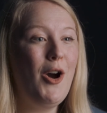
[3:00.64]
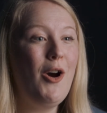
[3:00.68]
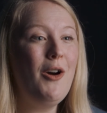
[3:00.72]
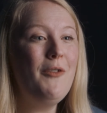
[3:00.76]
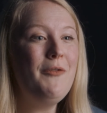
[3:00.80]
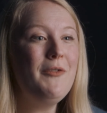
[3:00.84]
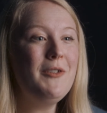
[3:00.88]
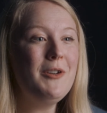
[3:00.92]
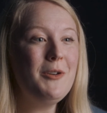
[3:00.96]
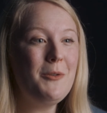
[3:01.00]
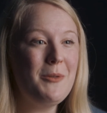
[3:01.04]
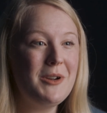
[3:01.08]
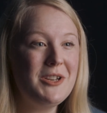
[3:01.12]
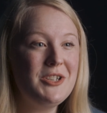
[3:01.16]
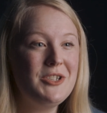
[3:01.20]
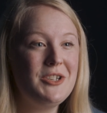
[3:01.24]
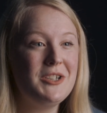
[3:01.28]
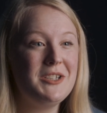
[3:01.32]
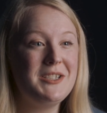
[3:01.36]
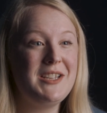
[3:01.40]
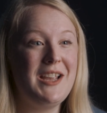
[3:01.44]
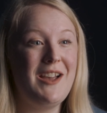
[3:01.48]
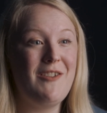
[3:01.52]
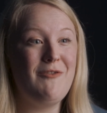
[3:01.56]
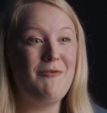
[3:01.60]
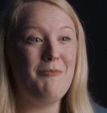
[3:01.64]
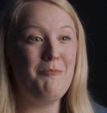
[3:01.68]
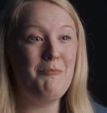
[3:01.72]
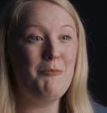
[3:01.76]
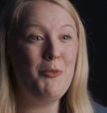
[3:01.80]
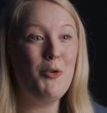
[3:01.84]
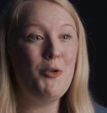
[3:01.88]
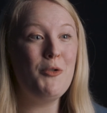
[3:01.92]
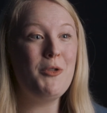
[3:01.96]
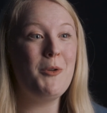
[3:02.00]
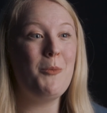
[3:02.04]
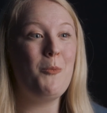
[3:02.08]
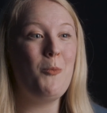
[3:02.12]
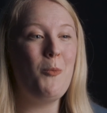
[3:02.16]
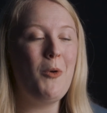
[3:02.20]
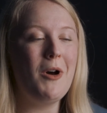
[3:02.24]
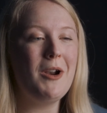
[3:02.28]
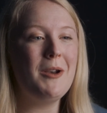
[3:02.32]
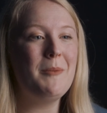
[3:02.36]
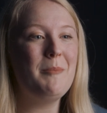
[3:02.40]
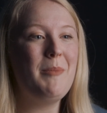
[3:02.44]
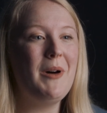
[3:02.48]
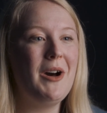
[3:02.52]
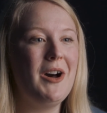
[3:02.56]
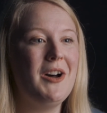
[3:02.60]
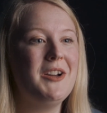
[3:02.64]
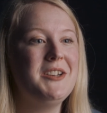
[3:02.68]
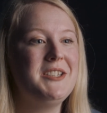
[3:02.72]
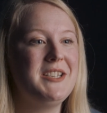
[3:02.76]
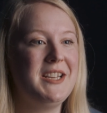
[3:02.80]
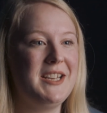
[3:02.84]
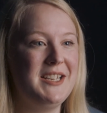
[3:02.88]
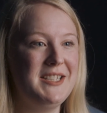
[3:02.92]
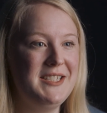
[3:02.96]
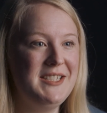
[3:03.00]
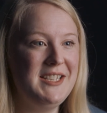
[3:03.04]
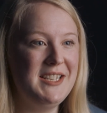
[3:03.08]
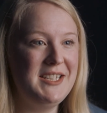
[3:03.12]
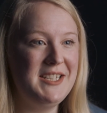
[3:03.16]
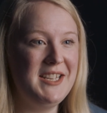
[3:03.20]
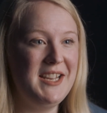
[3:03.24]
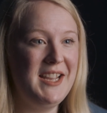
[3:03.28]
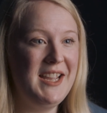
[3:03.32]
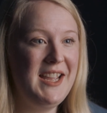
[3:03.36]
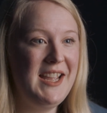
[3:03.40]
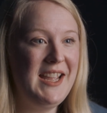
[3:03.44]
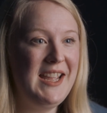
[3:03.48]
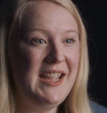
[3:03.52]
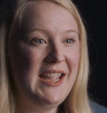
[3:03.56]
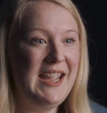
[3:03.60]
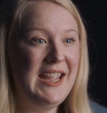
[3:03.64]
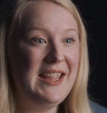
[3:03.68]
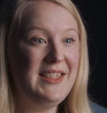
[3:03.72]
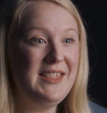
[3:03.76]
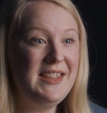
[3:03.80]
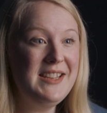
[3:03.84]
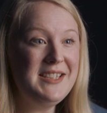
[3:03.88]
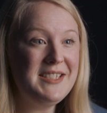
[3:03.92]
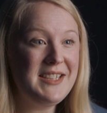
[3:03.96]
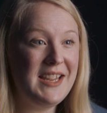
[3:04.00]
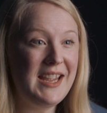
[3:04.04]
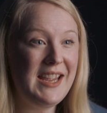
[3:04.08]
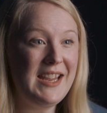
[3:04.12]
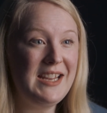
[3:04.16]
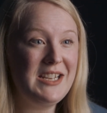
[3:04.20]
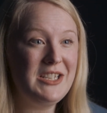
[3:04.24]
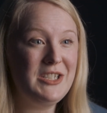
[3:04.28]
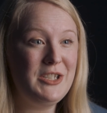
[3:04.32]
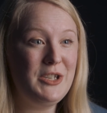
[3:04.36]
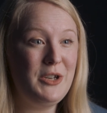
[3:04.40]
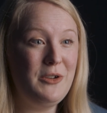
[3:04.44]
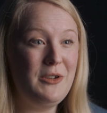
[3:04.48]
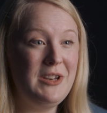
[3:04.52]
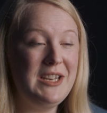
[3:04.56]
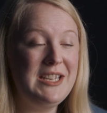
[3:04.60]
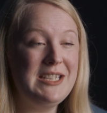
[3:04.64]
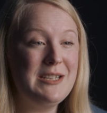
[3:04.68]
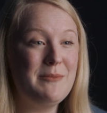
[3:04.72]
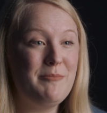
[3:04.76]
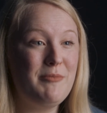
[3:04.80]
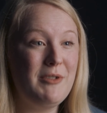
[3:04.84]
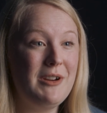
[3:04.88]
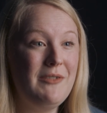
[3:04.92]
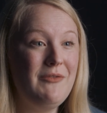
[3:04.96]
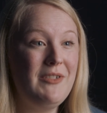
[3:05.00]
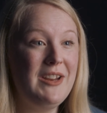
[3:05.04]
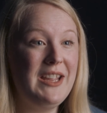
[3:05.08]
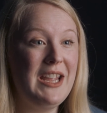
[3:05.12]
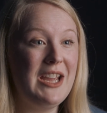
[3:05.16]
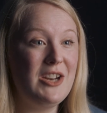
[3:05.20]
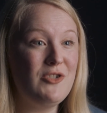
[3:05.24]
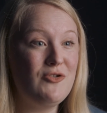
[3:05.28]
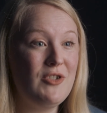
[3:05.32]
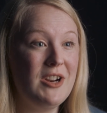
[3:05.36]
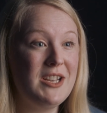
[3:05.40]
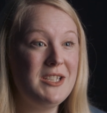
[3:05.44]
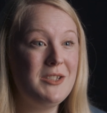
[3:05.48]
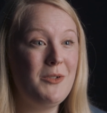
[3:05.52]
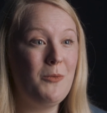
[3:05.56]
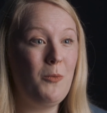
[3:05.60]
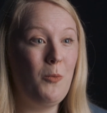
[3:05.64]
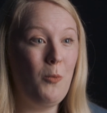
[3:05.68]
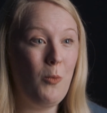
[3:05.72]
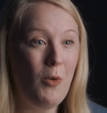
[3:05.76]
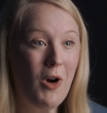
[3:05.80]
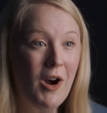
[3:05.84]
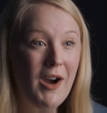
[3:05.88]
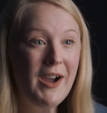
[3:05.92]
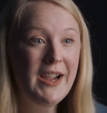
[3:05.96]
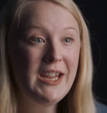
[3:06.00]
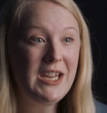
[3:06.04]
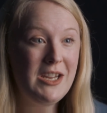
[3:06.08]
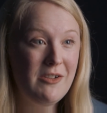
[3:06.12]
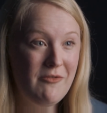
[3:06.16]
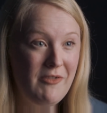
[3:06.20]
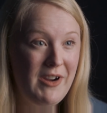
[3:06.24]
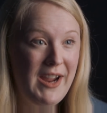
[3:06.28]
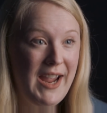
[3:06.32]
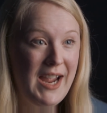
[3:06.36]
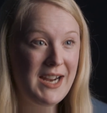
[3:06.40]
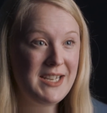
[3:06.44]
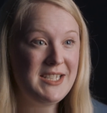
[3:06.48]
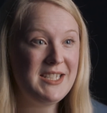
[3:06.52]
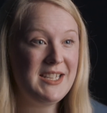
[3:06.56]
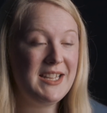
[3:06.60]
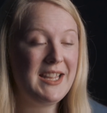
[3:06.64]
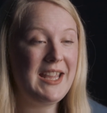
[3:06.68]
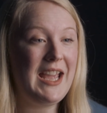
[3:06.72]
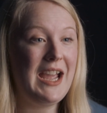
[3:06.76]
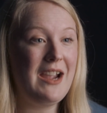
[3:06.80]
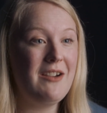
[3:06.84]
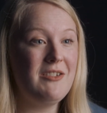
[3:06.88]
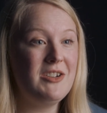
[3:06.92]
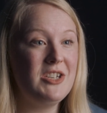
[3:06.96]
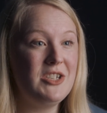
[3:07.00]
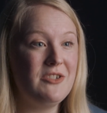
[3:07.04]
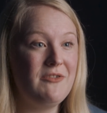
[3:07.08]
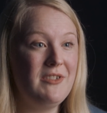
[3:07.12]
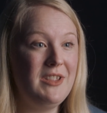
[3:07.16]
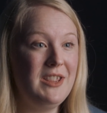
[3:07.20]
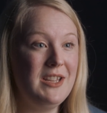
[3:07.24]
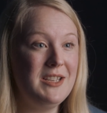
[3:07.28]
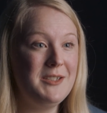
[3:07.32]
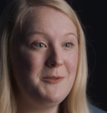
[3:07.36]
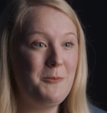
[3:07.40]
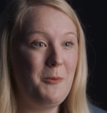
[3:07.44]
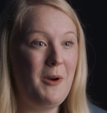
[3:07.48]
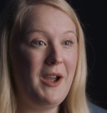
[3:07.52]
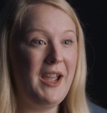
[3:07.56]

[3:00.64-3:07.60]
Often questions have more than one part to consider. In this case, you need to briefly address why you react to the character in this